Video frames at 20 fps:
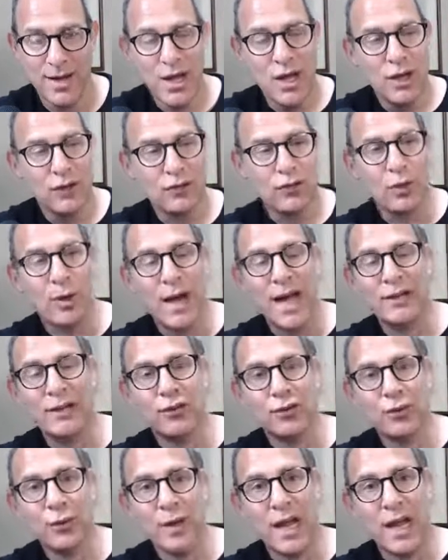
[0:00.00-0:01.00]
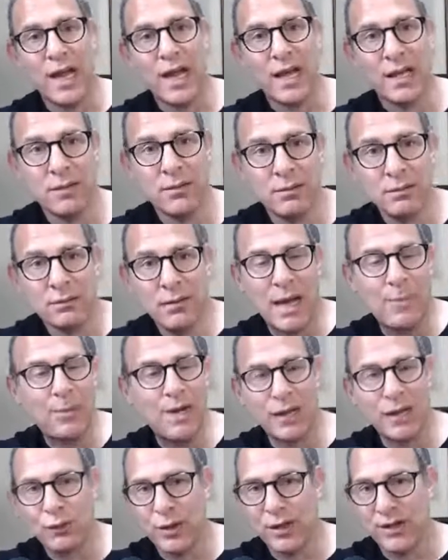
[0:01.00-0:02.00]
So I train
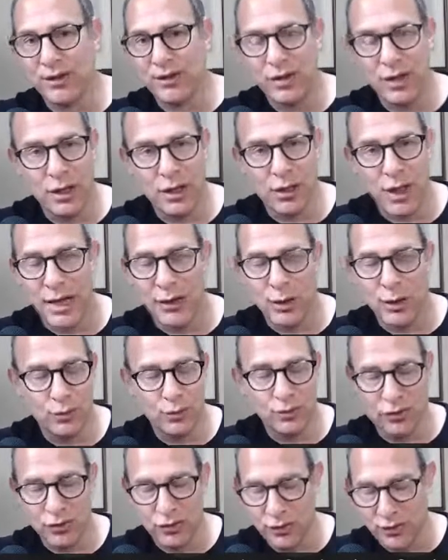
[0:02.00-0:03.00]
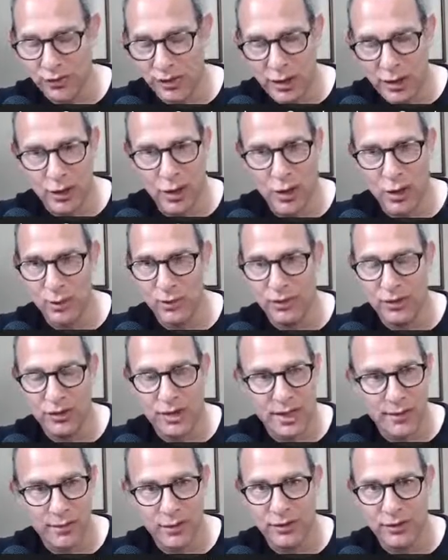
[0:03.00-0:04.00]
CEO, I coach CEOs,
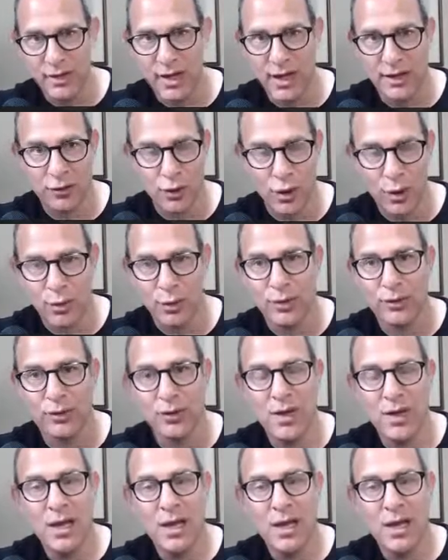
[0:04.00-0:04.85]
C-level execs, owners,